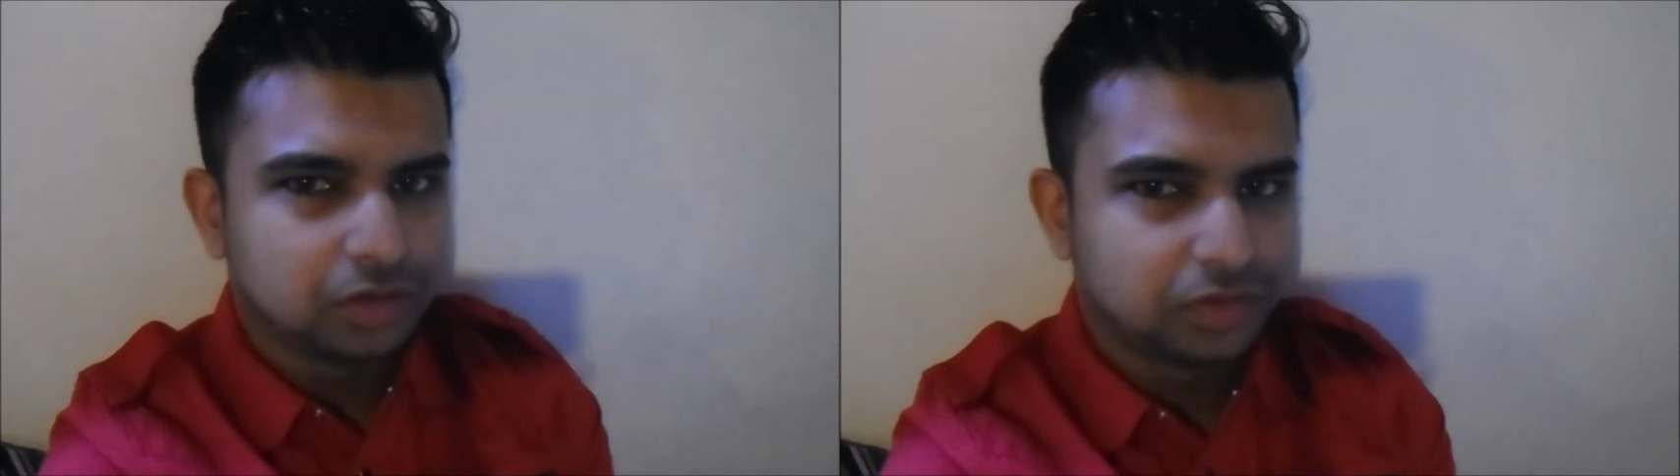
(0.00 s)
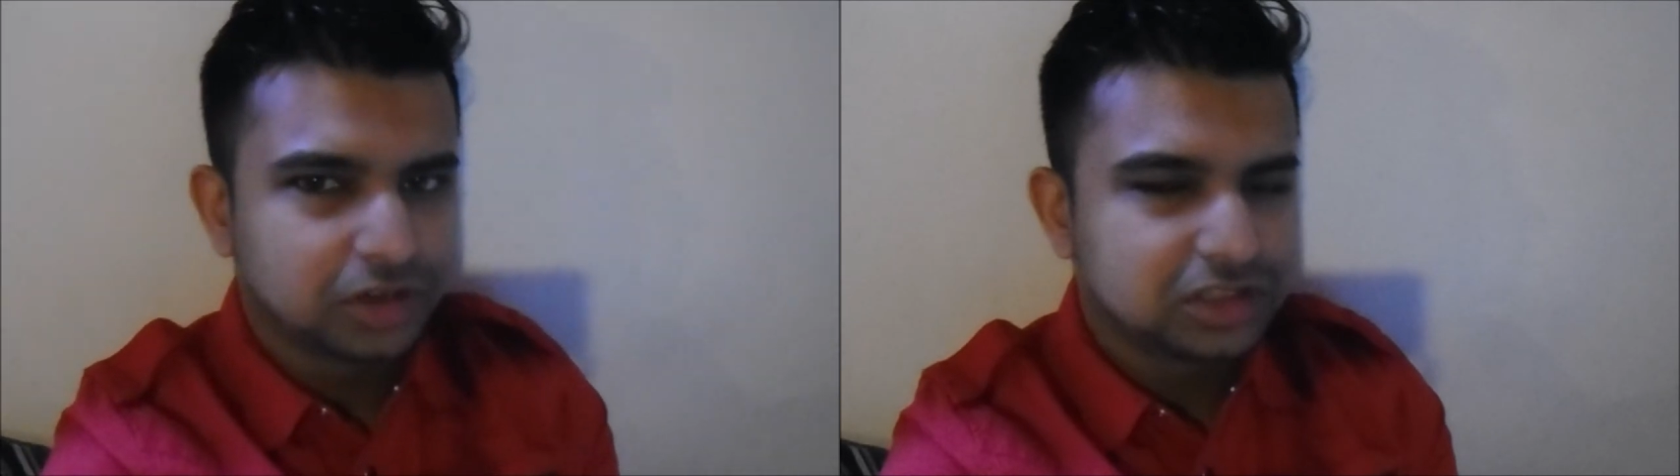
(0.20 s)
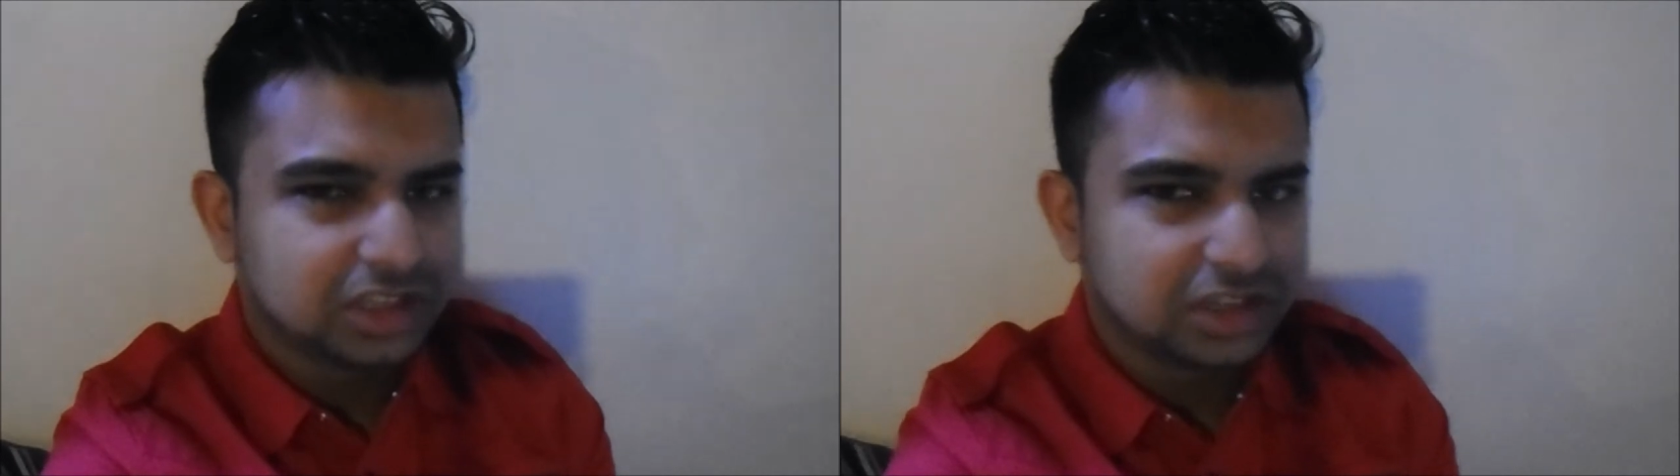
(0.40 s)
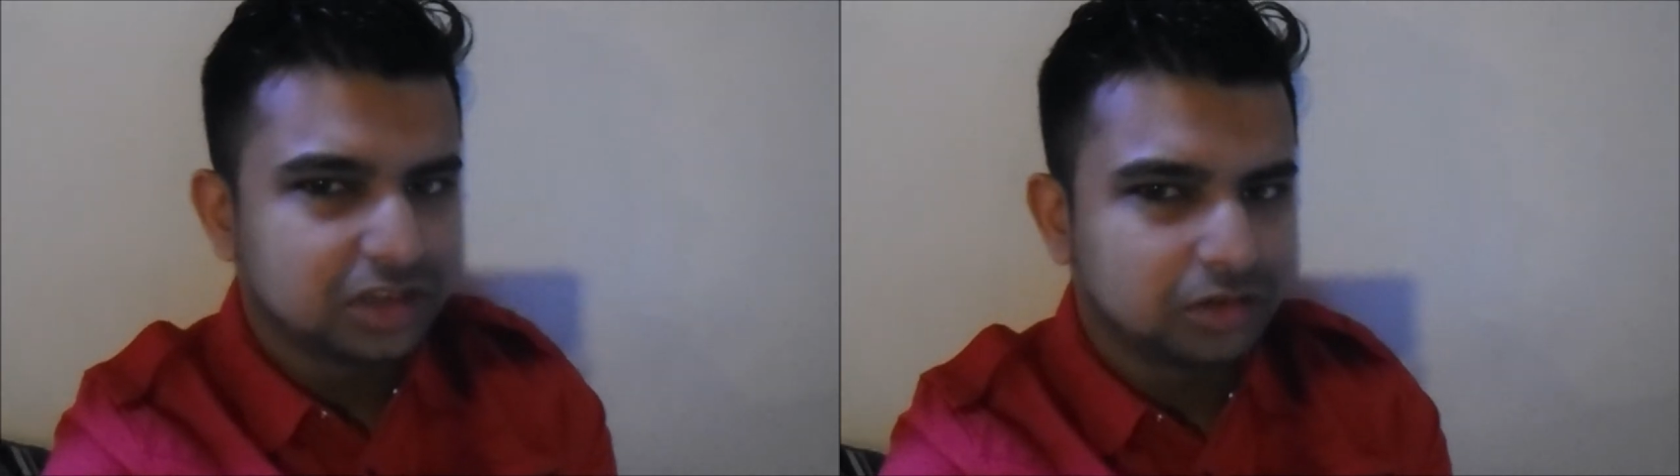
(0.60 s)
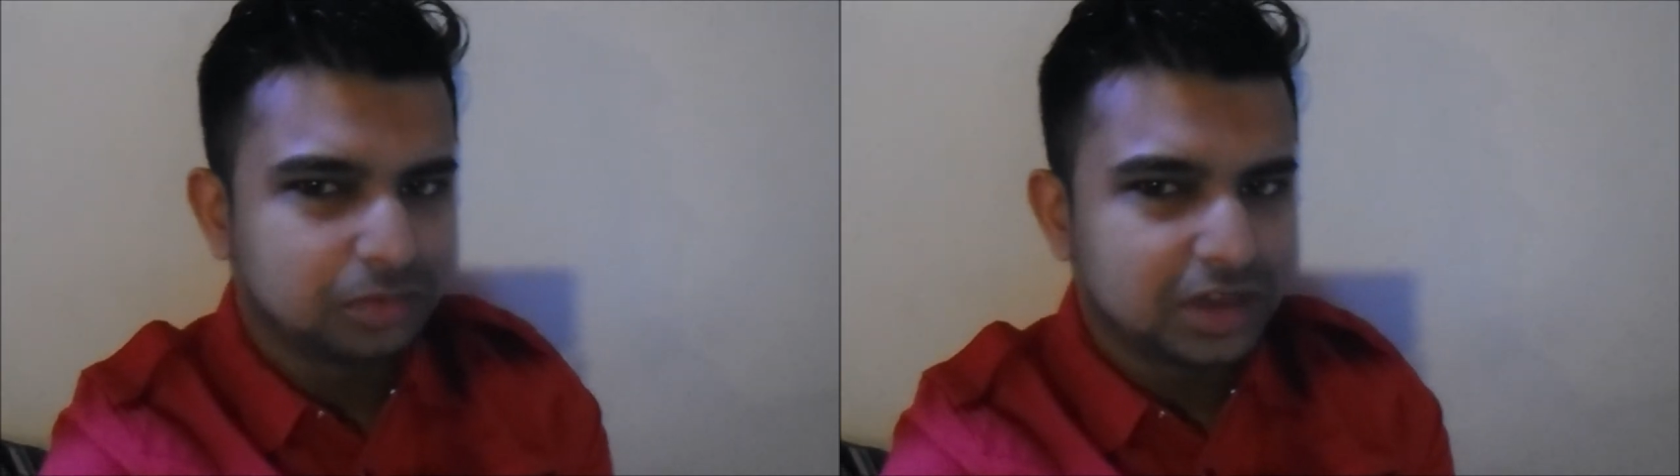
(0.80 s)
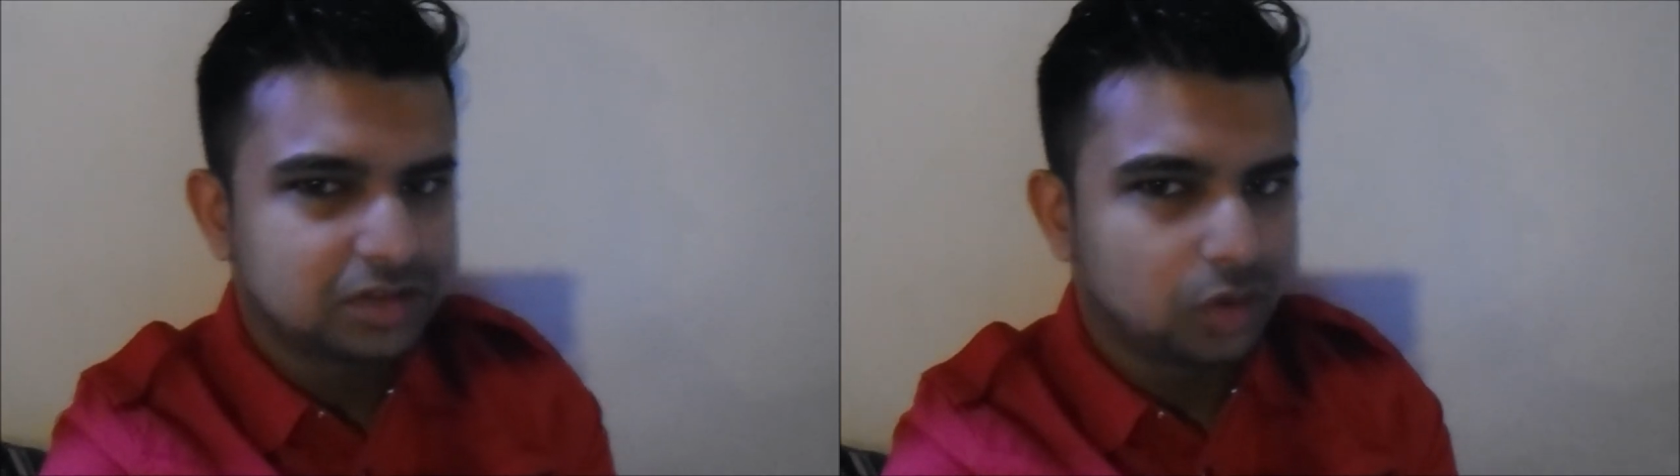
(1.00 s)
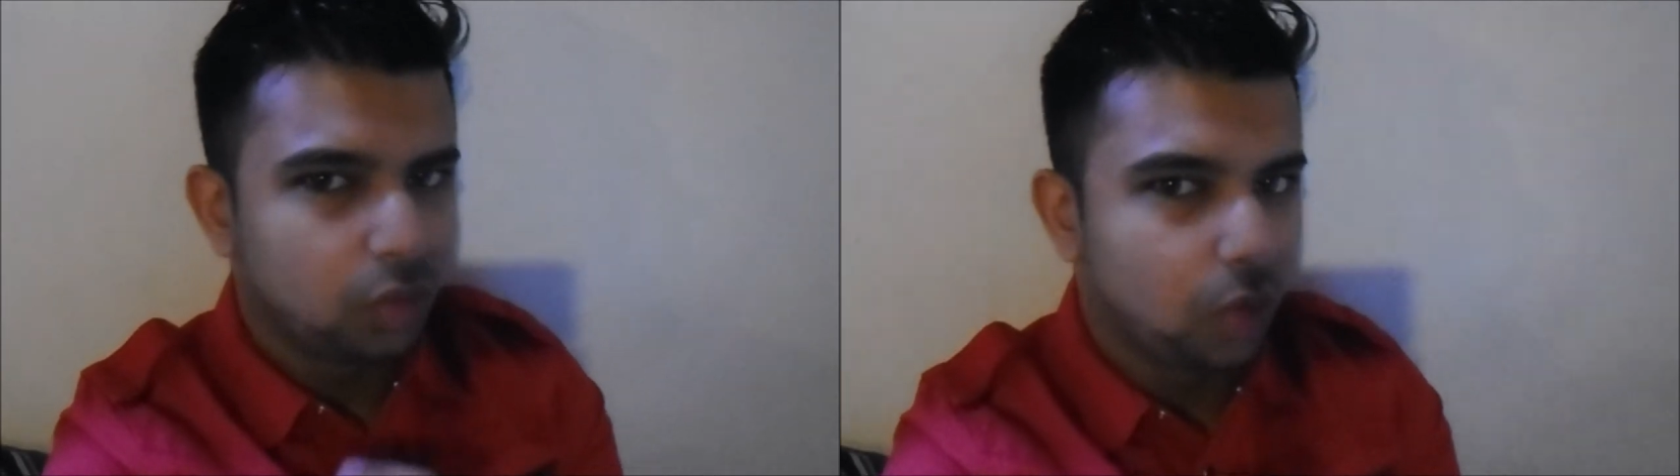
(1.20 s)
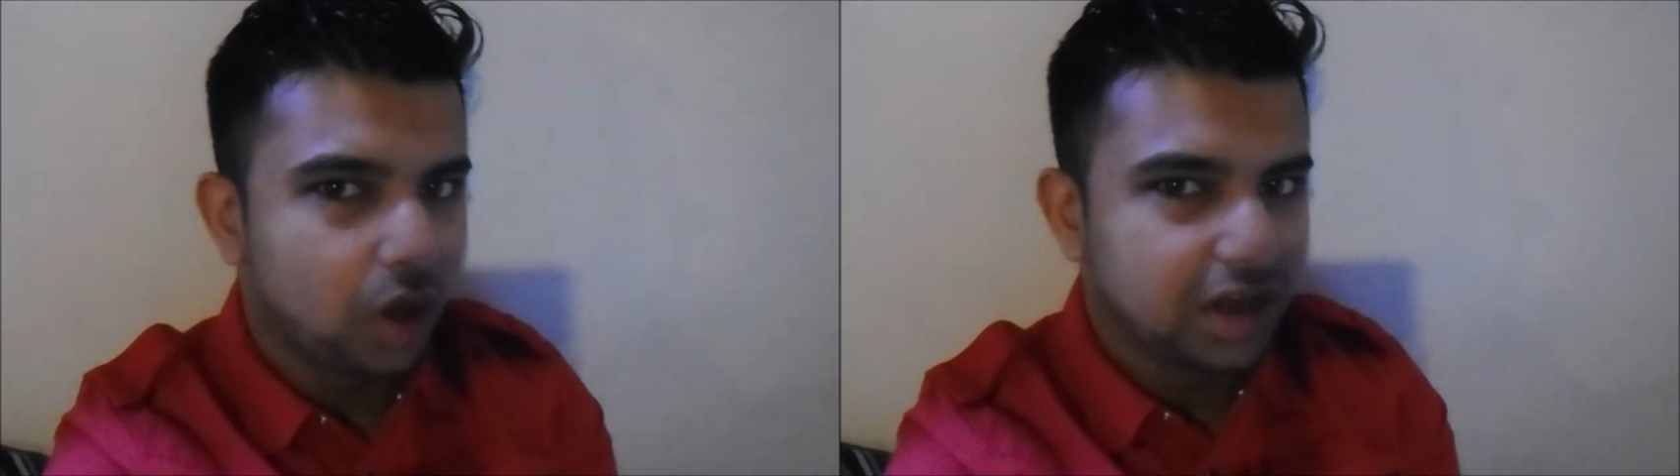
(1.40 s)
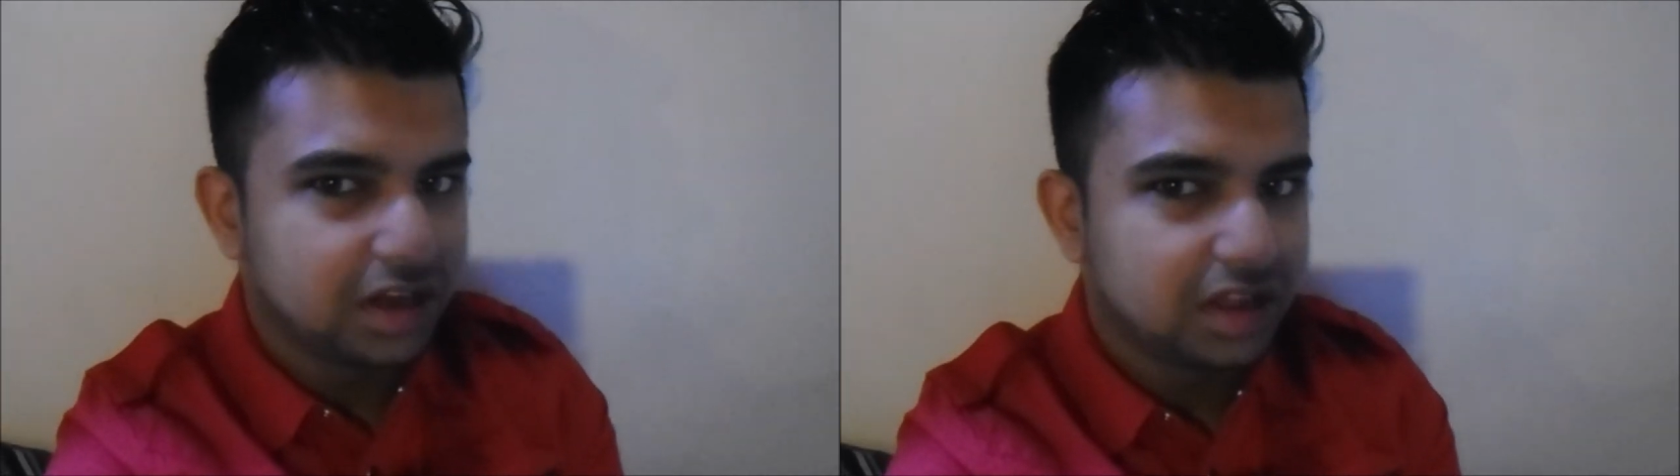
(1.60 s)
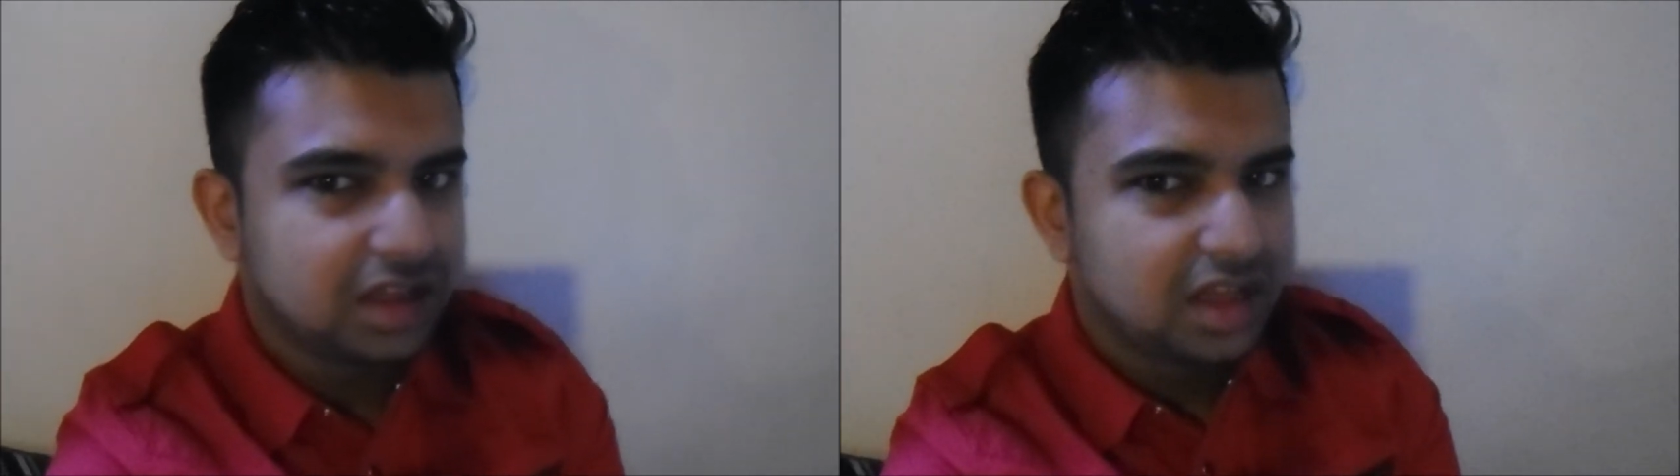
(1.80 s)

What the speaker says: originally knew based on one